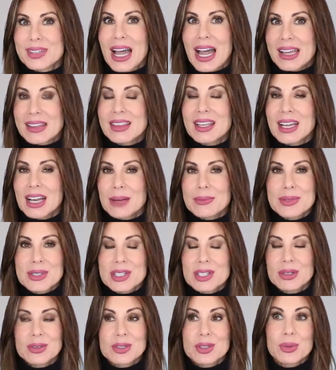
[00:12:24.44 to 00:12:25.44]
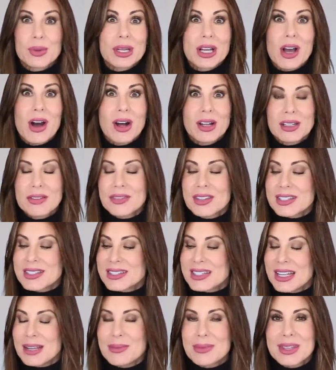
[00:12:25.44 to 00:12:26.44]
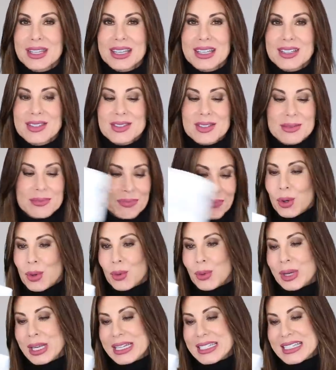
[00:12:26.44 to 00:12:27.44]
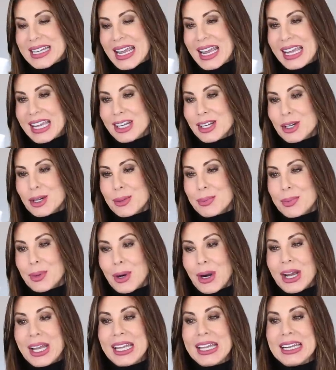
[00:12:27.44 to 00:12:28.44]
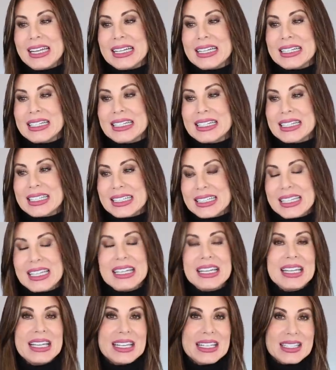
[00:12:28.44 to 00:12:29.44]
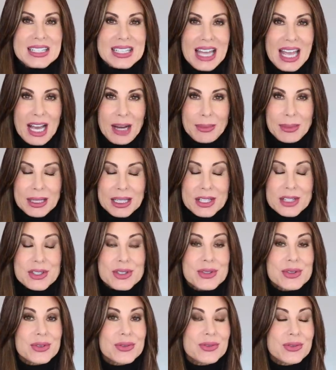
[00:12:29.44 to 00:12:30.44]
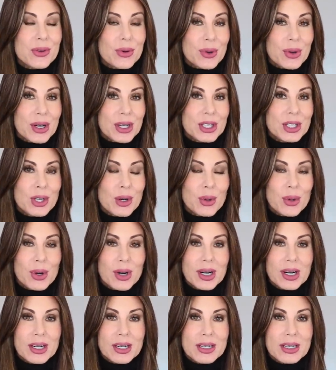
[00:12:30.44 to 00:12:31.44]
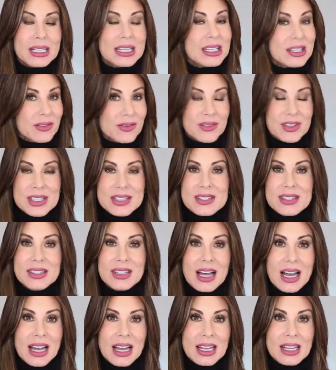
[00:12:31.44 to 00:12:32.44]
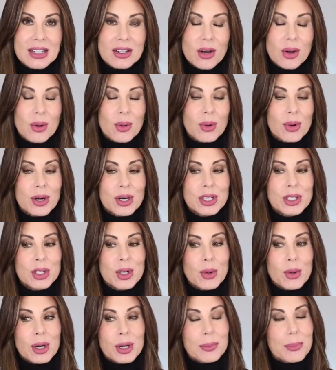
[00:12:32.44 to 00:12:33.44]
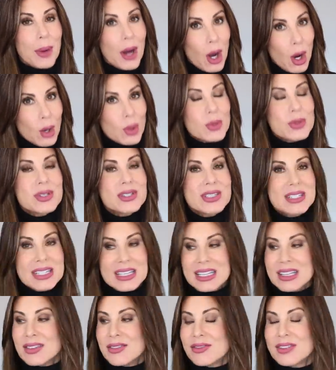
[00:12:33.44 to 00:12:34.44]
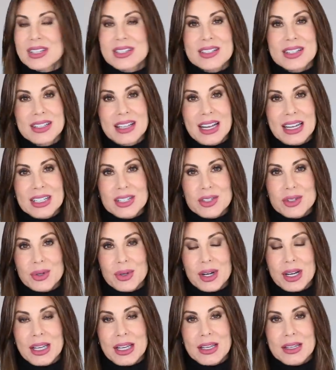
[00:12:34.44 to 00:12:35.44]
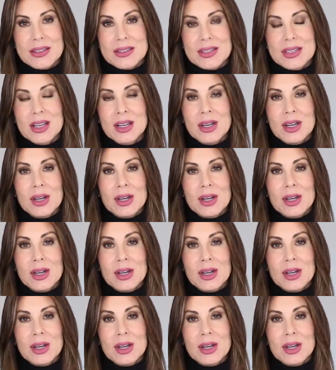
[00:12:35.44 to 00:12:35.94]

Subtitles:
I think I'm still doing all of the same things. Retainer Bright Cleaning tablets for your Invisalign or your post-Invisalign trays.